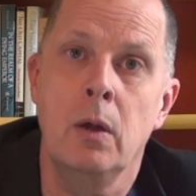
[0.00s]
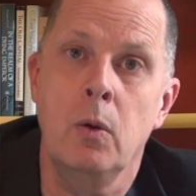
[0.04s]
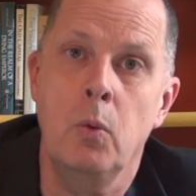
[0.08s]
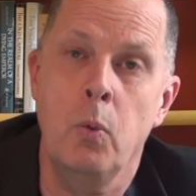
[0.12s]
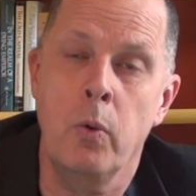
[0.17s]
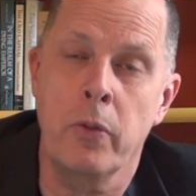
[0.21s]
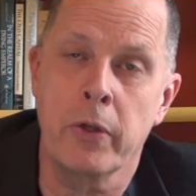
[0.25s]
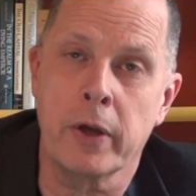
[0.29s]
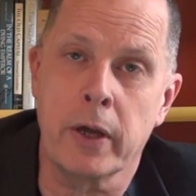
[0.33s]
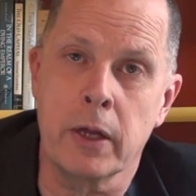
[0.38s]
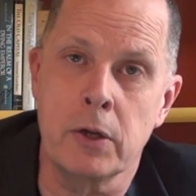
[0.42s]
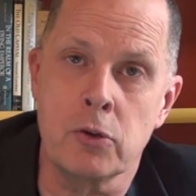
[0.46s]

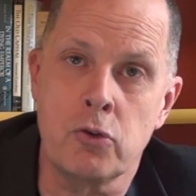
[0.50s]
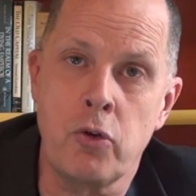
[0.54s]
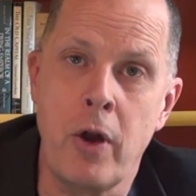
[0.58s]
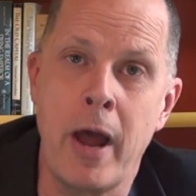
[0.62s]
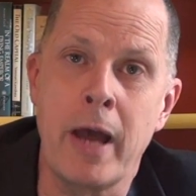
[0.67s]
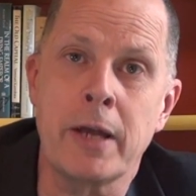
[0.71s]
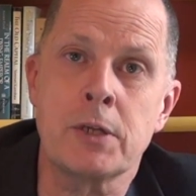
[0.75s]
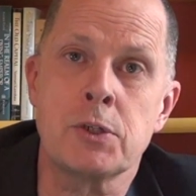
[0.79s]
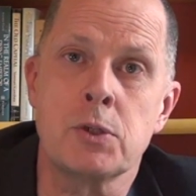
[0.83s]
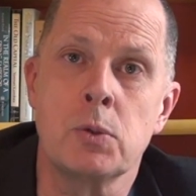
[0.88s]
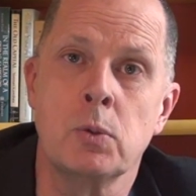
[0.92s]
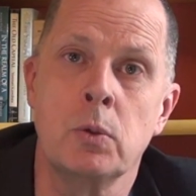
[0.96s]
With a
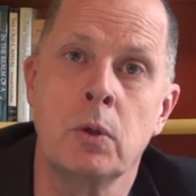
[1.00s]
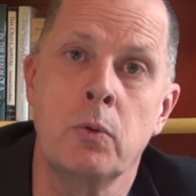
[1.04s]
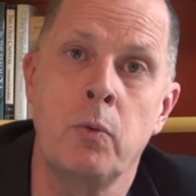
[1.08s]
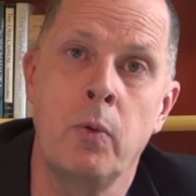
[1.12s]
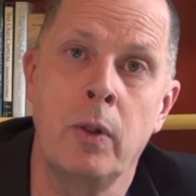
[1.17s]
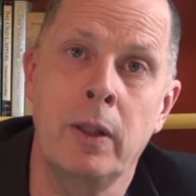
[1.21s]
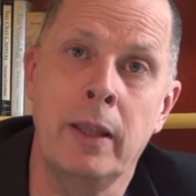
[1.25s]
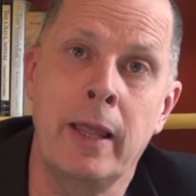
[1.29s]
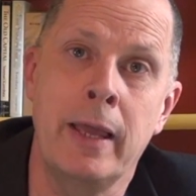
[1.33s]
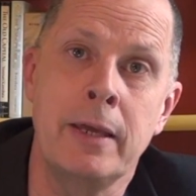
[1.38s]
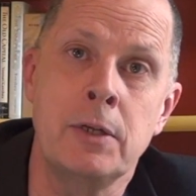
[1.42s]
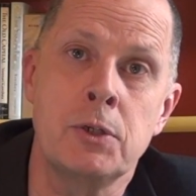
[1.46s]
contractual
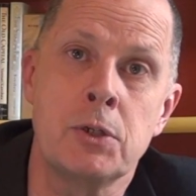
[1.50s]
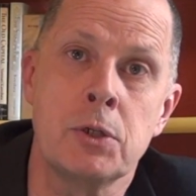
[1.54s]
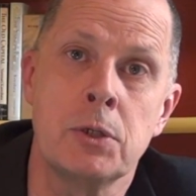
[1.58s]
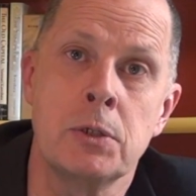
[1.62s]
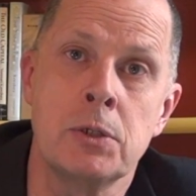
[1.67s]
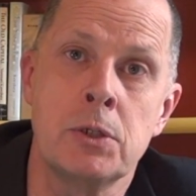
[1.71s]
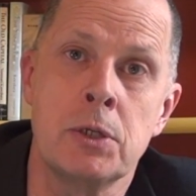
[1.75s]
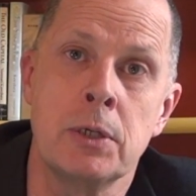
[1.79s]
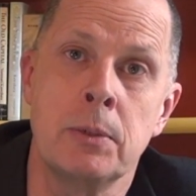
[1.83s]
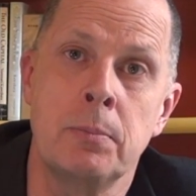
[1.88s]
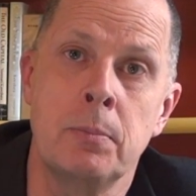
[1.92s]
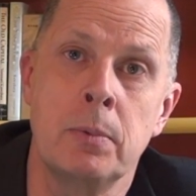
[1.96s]

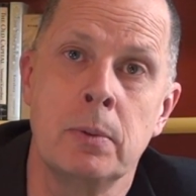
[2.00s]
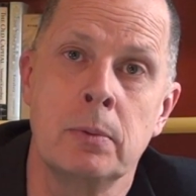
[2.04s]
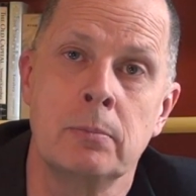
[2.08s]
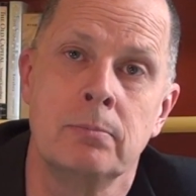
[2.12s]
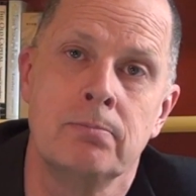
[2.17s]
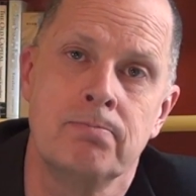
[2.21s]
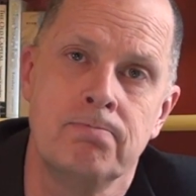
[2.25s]
relationship,